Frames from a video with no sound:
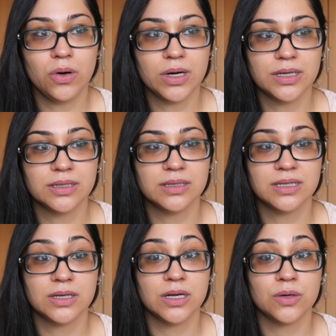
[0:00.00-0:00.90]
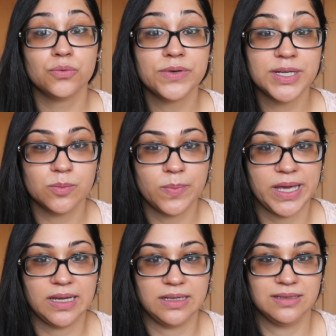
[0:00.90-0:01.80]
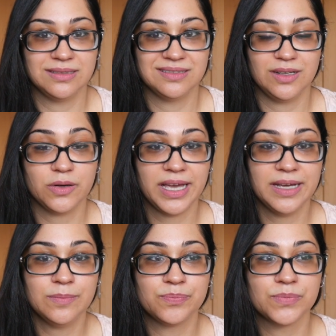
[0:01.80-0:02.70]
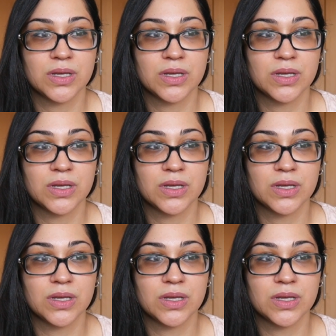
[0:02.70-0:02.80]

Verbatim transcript: or real pain, okay?